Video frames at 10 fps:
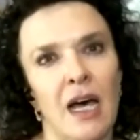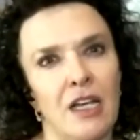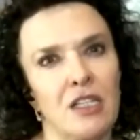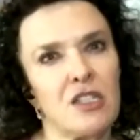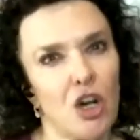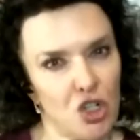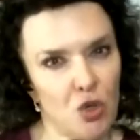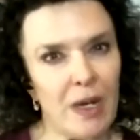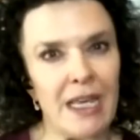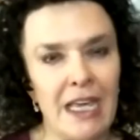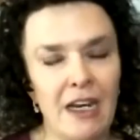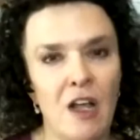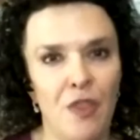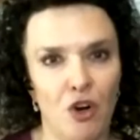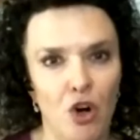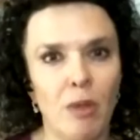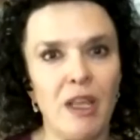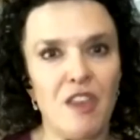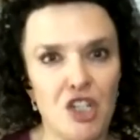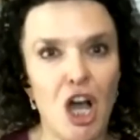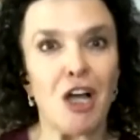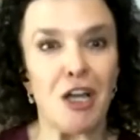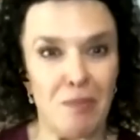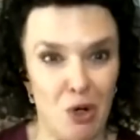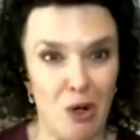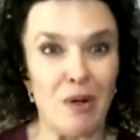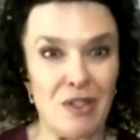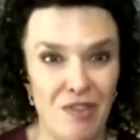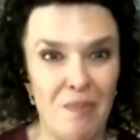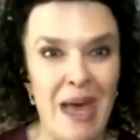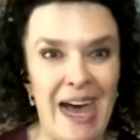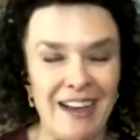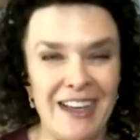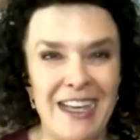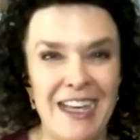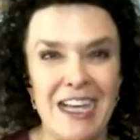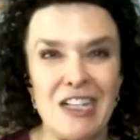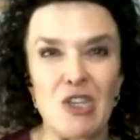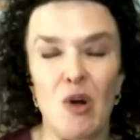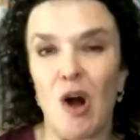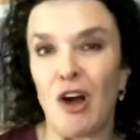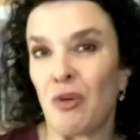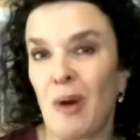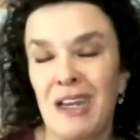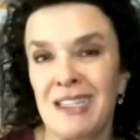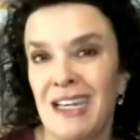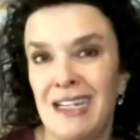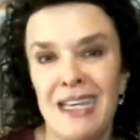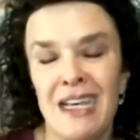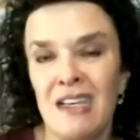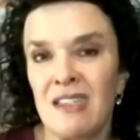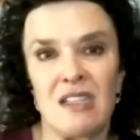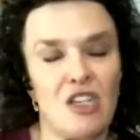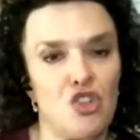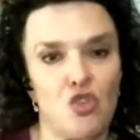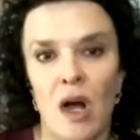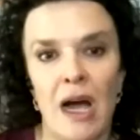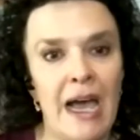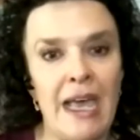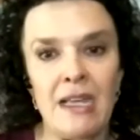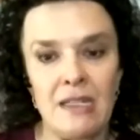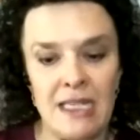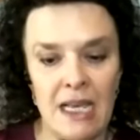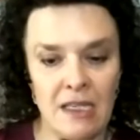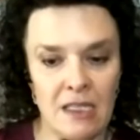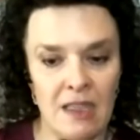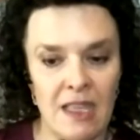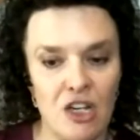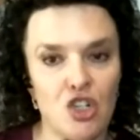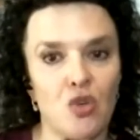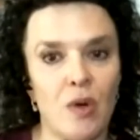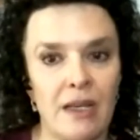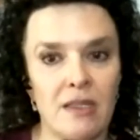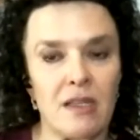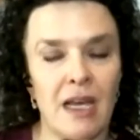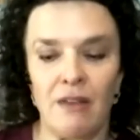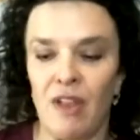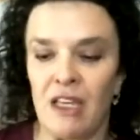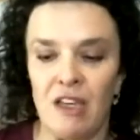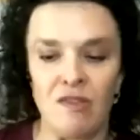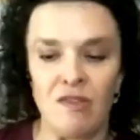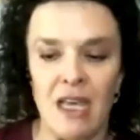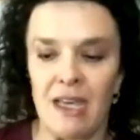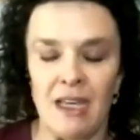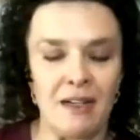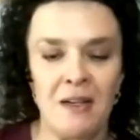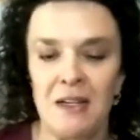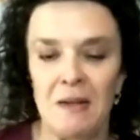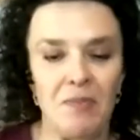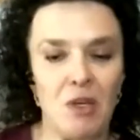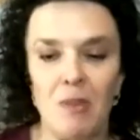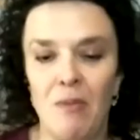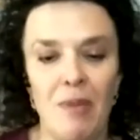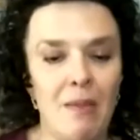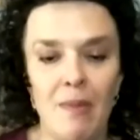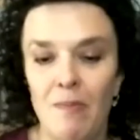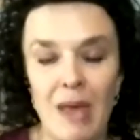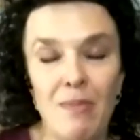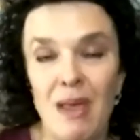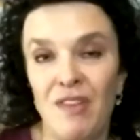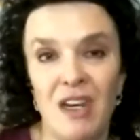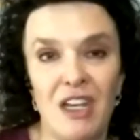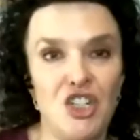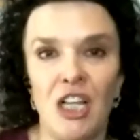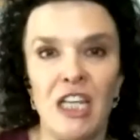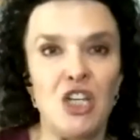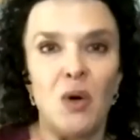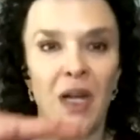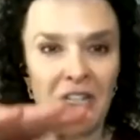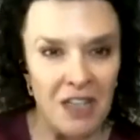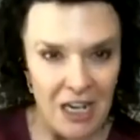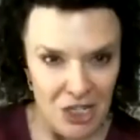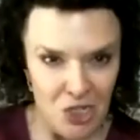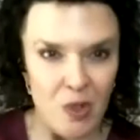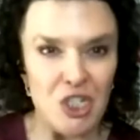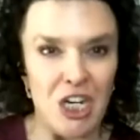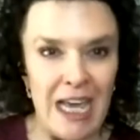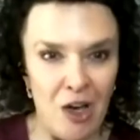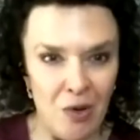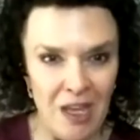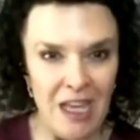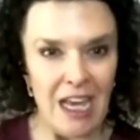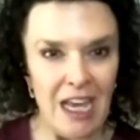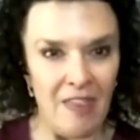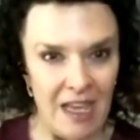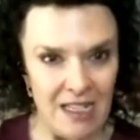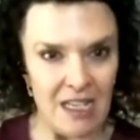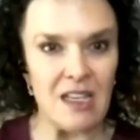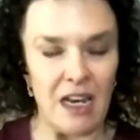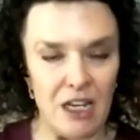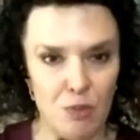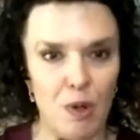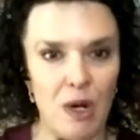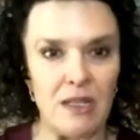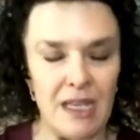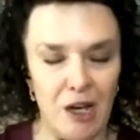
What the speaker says: start shrinking. They're normally the shock absorbers of the back. And so arthritis in a disc is a dry disc that then shrinks, kind of like you've taken, maybe even a jelly donut and kind of squished it out, and that disc kind of spreads out.